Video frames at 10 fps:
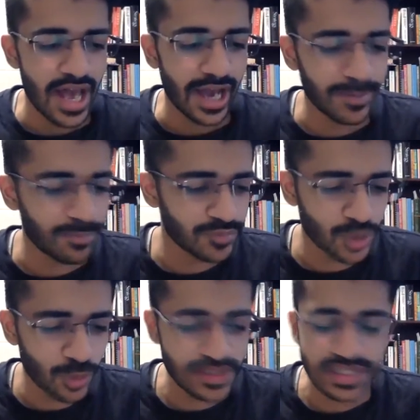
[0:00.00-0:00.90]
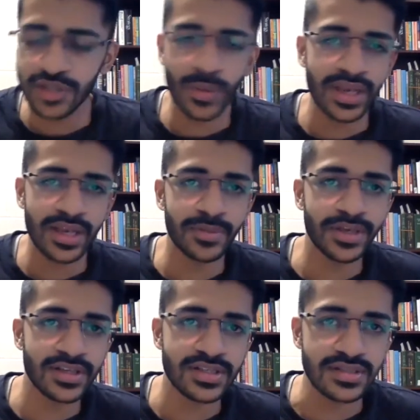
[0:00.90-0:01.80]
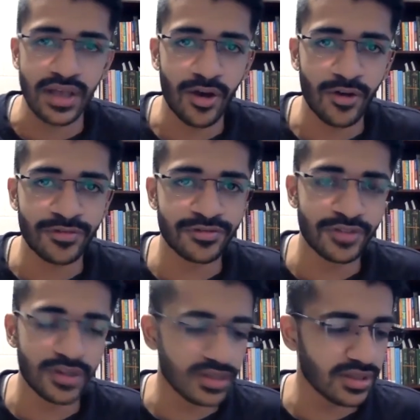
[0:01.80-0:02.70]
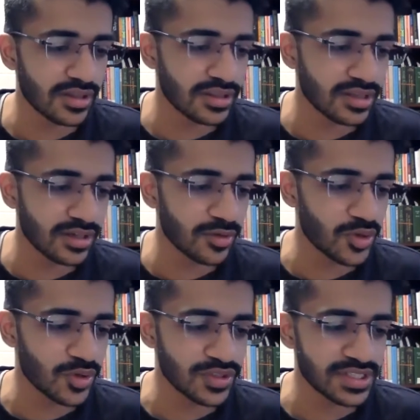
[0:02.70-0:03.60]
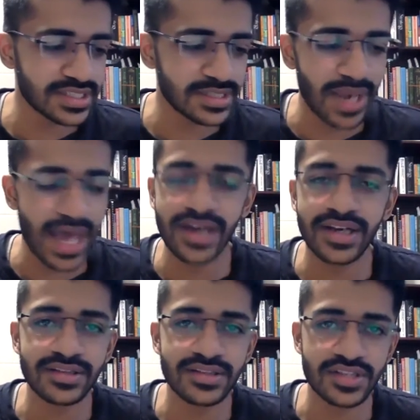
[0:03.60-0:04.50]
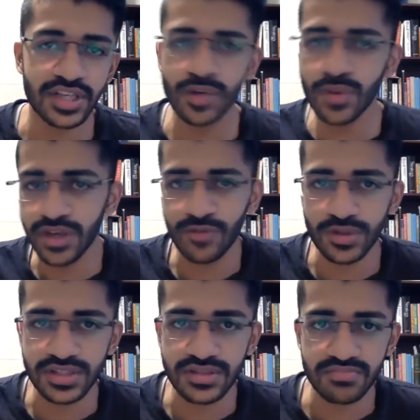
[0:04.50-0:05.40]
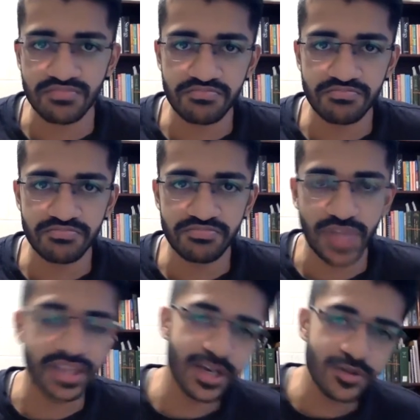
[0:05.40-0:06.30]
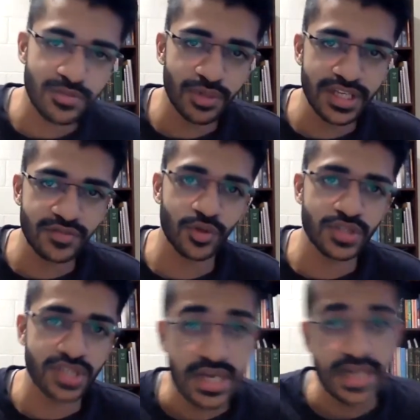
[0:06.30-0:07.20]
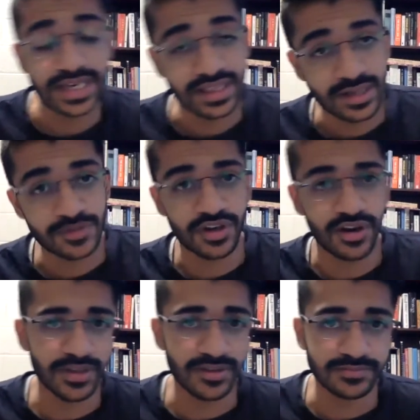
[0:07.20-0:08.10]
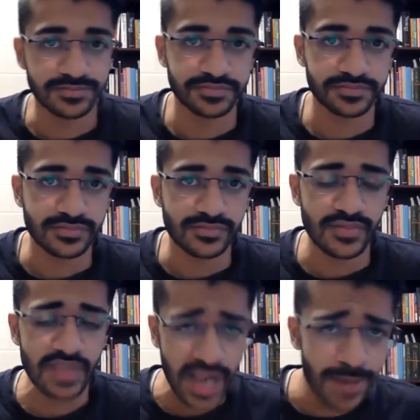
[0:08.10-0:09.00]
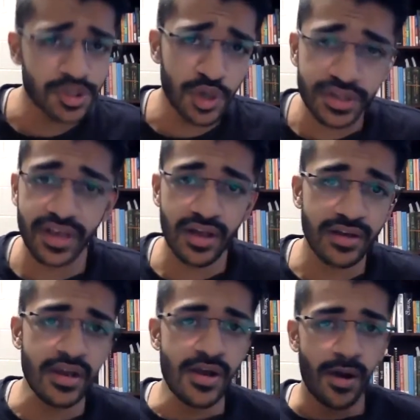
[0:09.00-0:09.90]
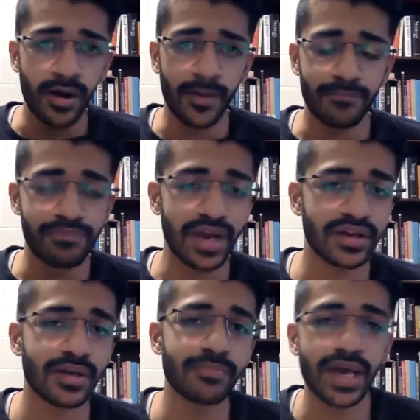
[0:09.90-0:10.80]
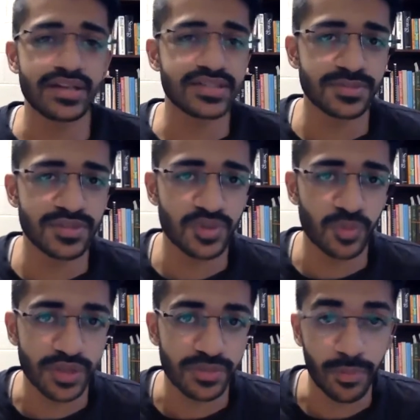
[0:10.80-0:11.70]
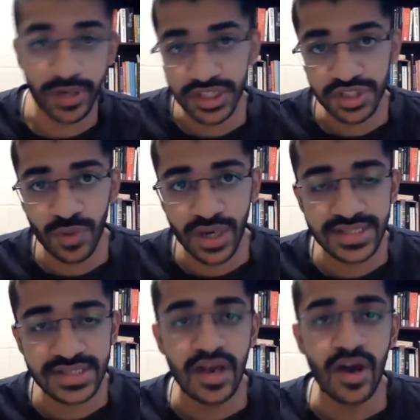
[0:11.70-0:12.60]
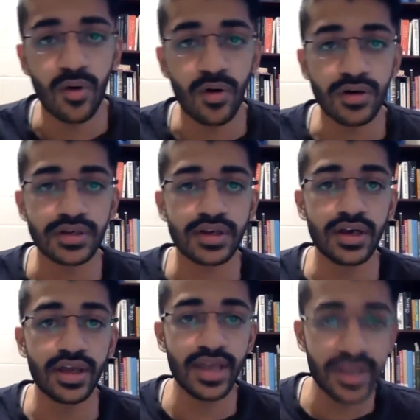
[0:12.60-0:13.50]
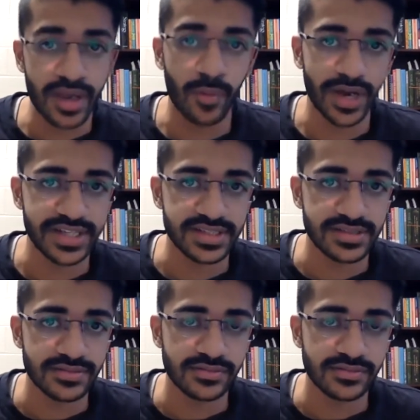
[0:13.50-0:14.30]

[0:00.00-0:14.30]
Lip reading: I chose Lithuania because of the similarity in the security forces. 9,000 police force, 10,000 army. I'm sure there are better comparisons with population-wise or area-wise